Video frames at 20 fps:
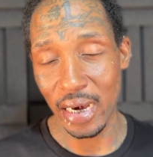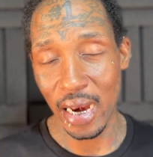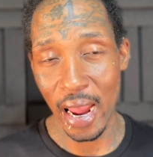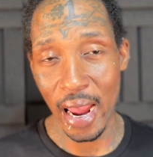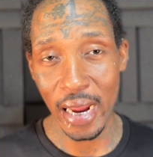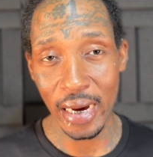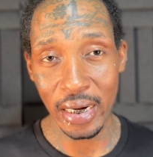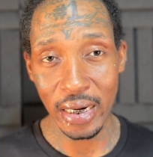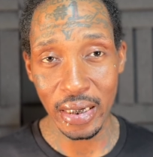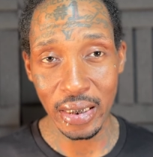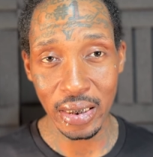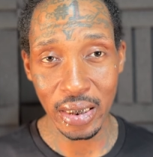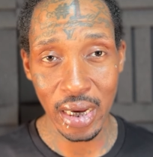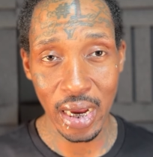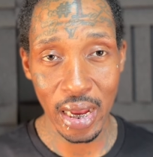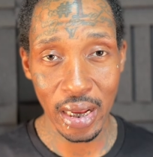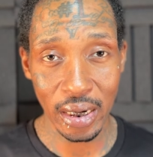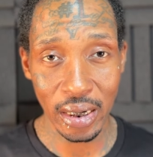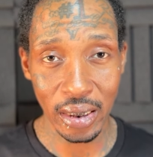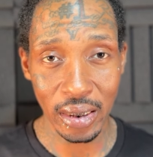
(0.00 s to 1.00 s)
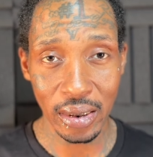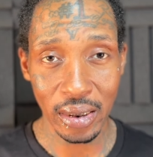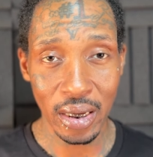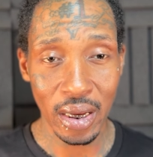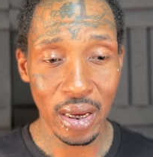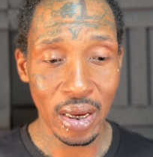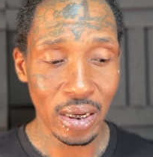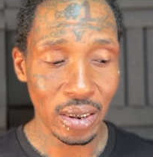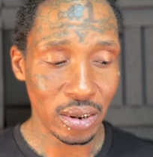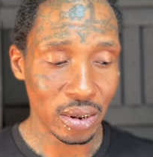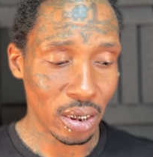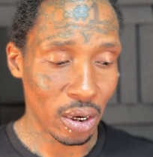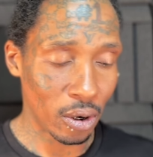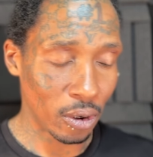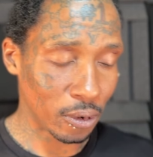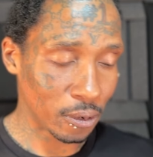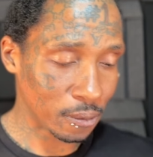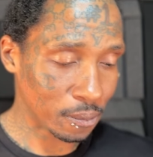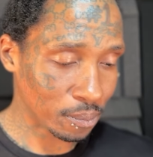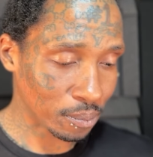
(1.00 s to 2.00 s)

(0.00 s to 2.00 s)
90s, kind of. So,